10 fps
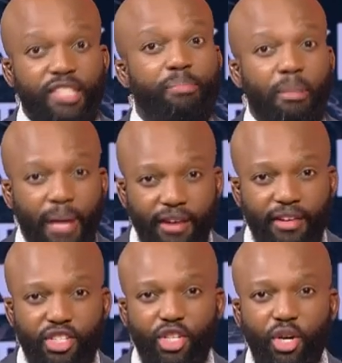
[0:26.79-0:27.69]
It's
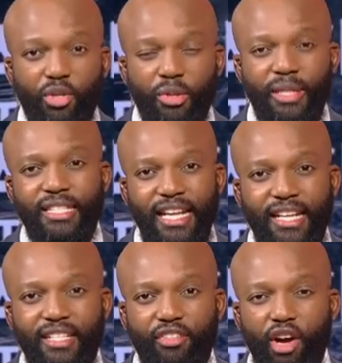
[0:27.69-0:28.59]
preparing to go to its
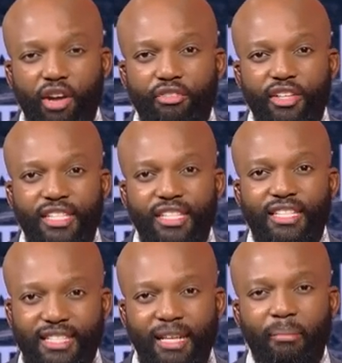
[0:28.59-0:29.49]
elective conference in
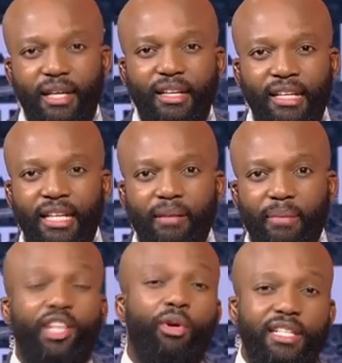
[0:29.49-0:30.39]
December,
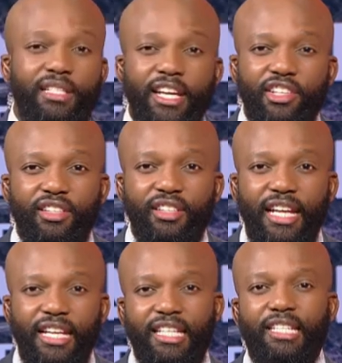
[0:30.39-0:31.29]
but the organization
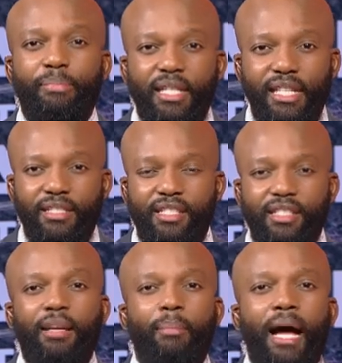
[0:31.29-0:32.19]
has experienced
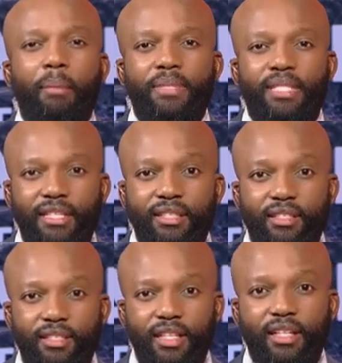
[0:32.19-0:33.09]
some
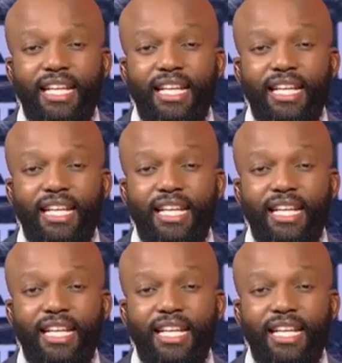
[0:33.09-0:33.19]
upsets.